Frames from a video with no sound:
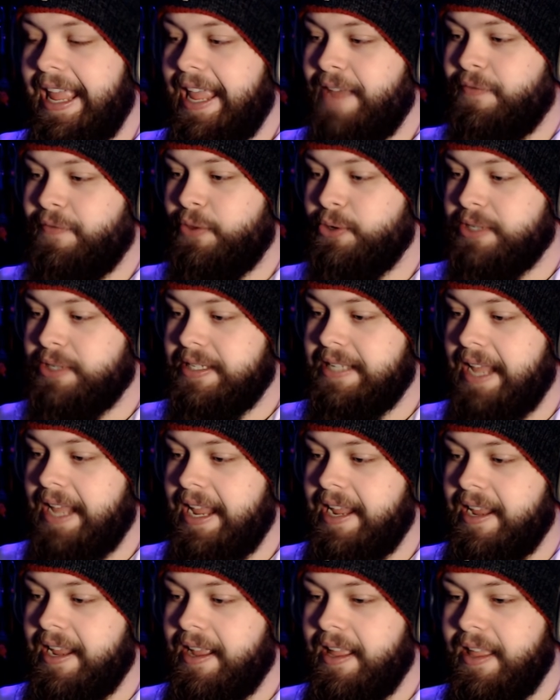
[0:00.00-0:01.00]
If there's a
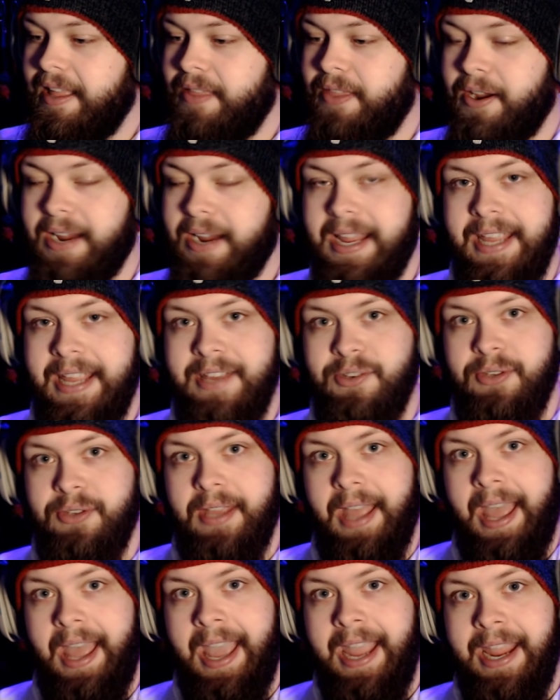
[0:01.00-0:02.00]
day, there is
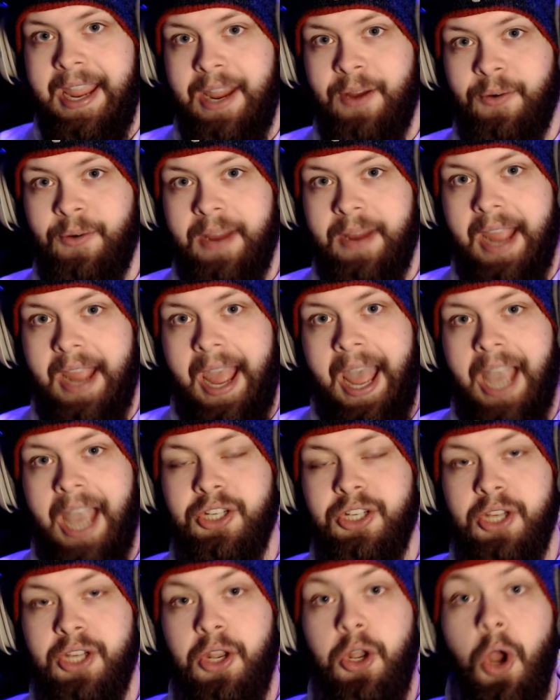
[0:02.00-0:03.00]
a
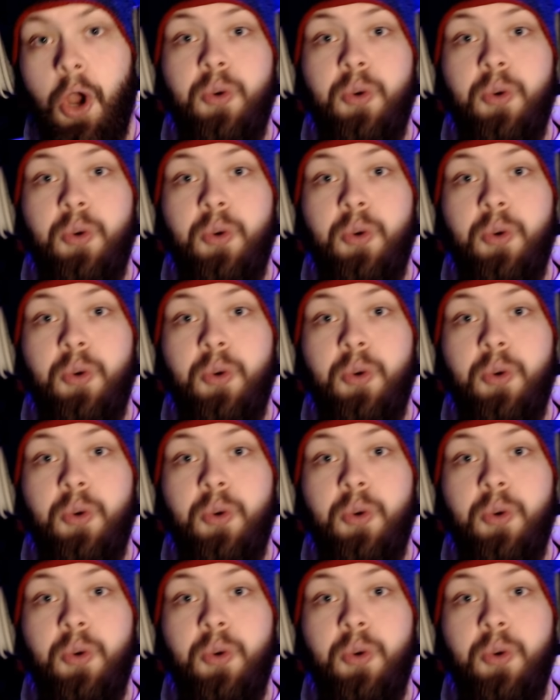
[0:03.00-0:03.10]
reaction.